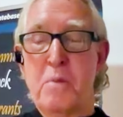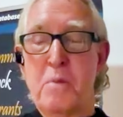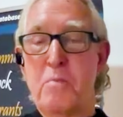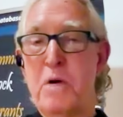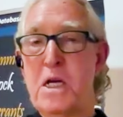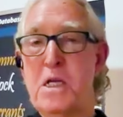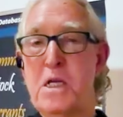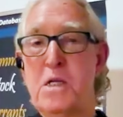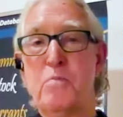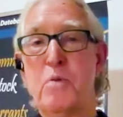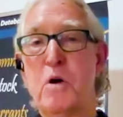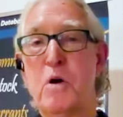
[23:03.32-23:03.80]

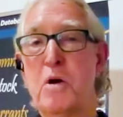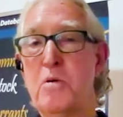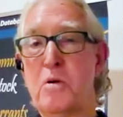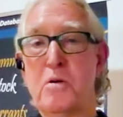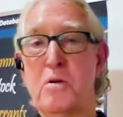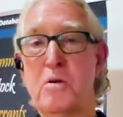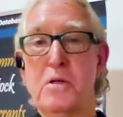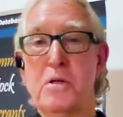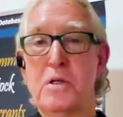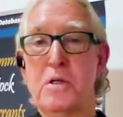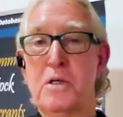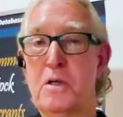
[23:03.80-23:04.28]
somebody's
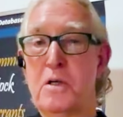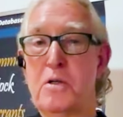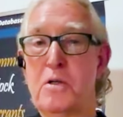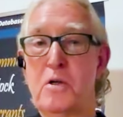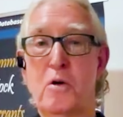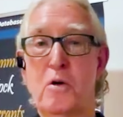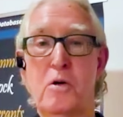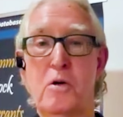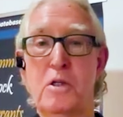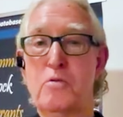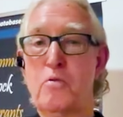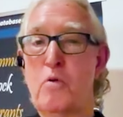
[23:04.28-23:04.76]
broker is
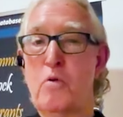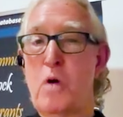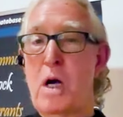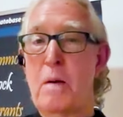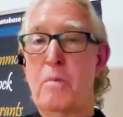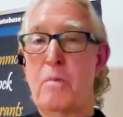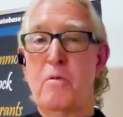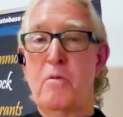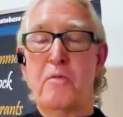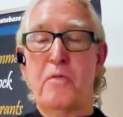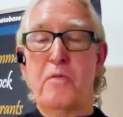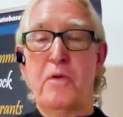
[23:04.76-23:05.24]
Charles
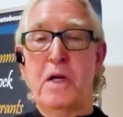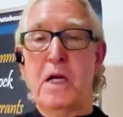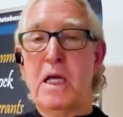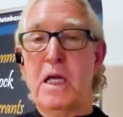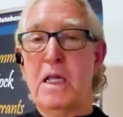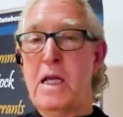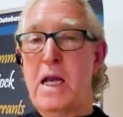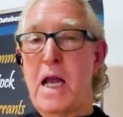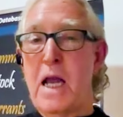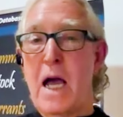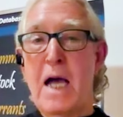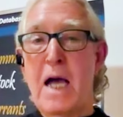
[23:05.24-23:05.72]
Schwab or
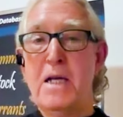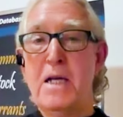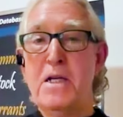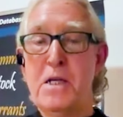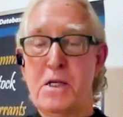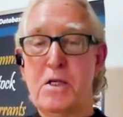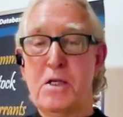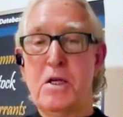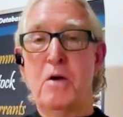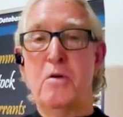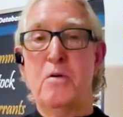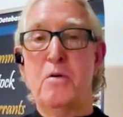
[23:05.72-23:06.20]
Fidelity, I
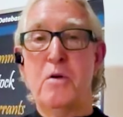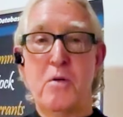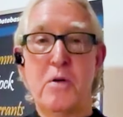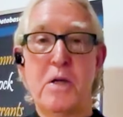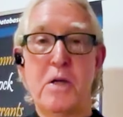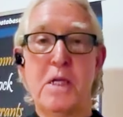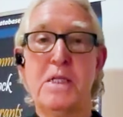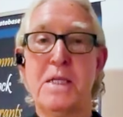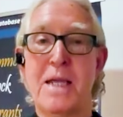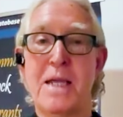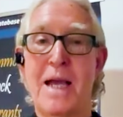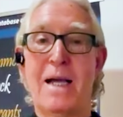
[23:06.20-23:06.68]
just don't
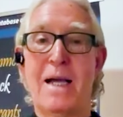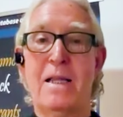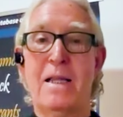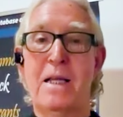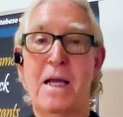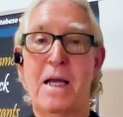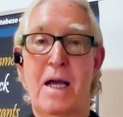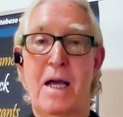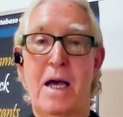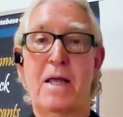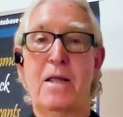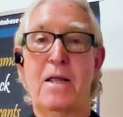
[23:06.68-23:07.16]
know
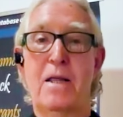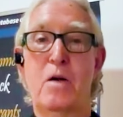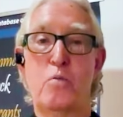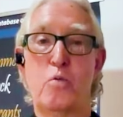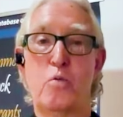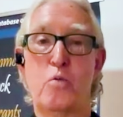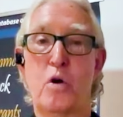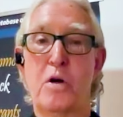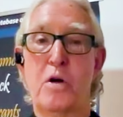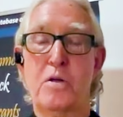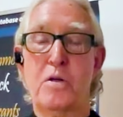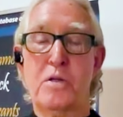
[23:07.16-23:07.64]
exactly how
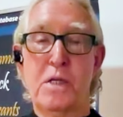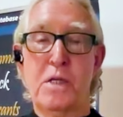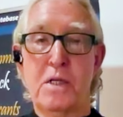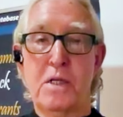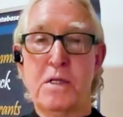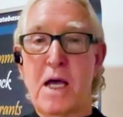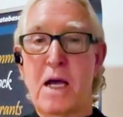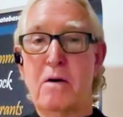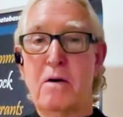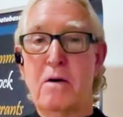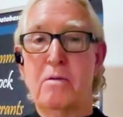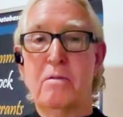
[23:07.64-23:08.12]
that works
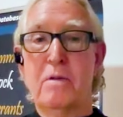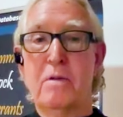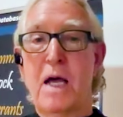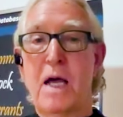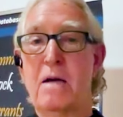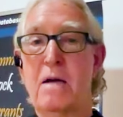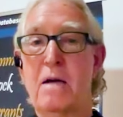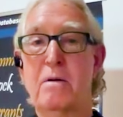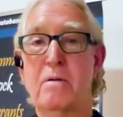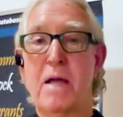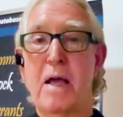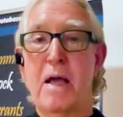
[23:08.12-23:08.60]
since I
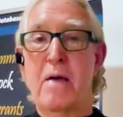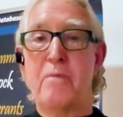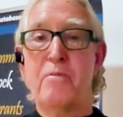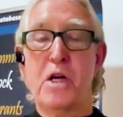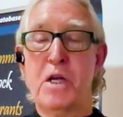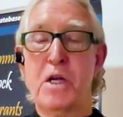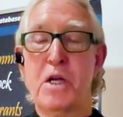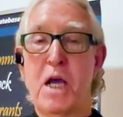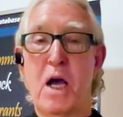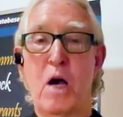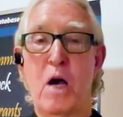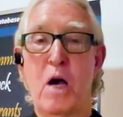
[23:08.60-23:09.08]
don't have
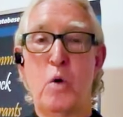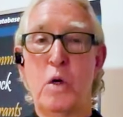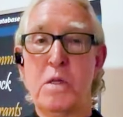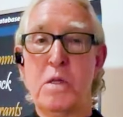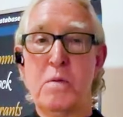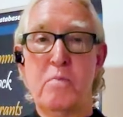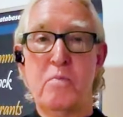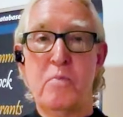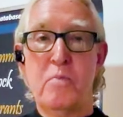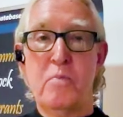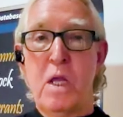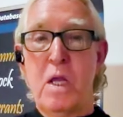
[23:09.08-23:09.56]
an account
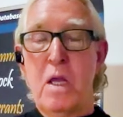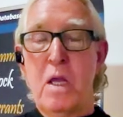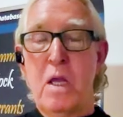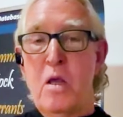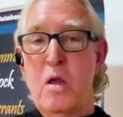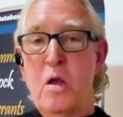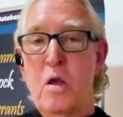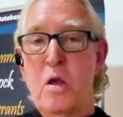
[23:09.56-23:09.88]
with them.